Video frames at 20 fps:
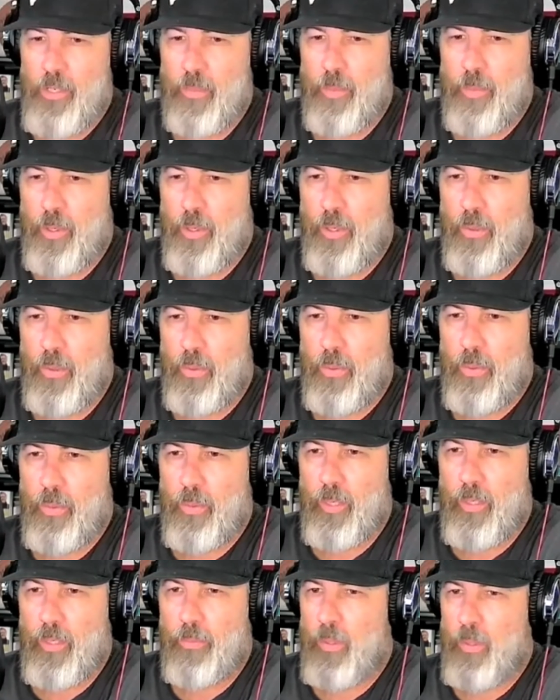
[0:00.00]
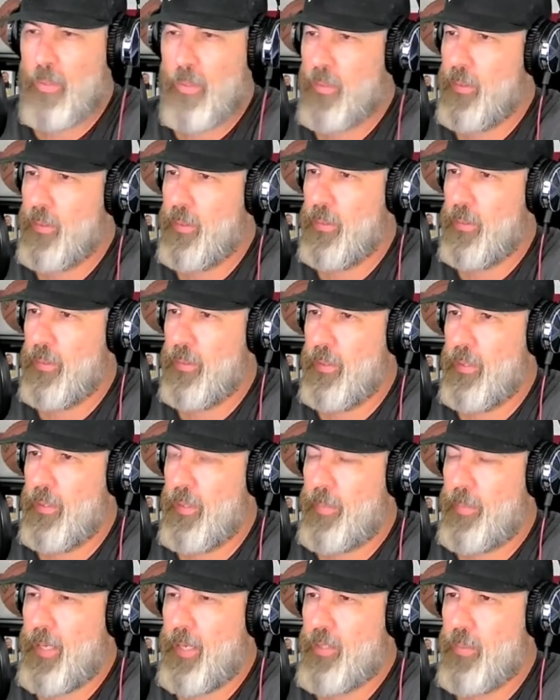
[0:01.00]
him to go through what he went through and
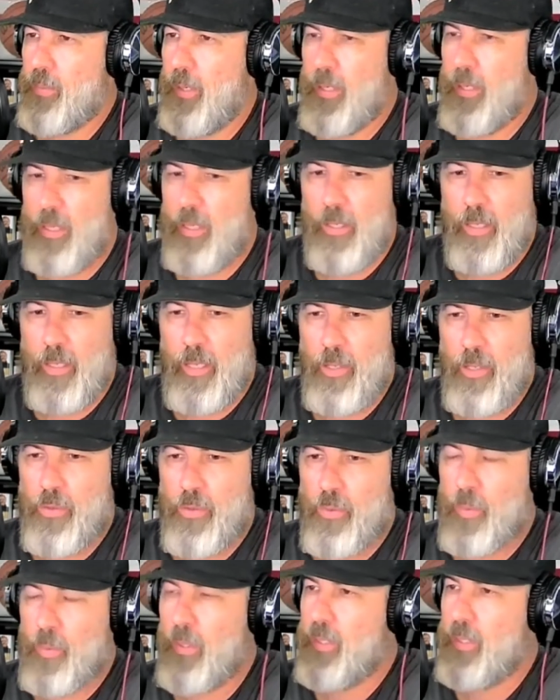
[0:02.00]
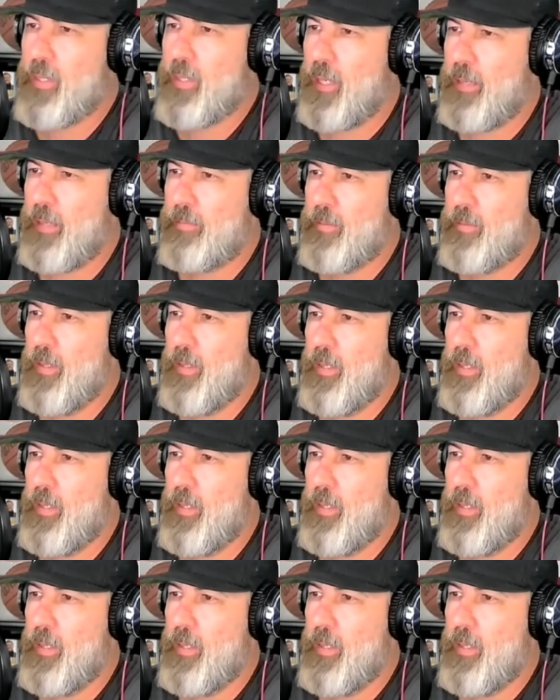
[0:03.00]
to pass away at a young age was really tough.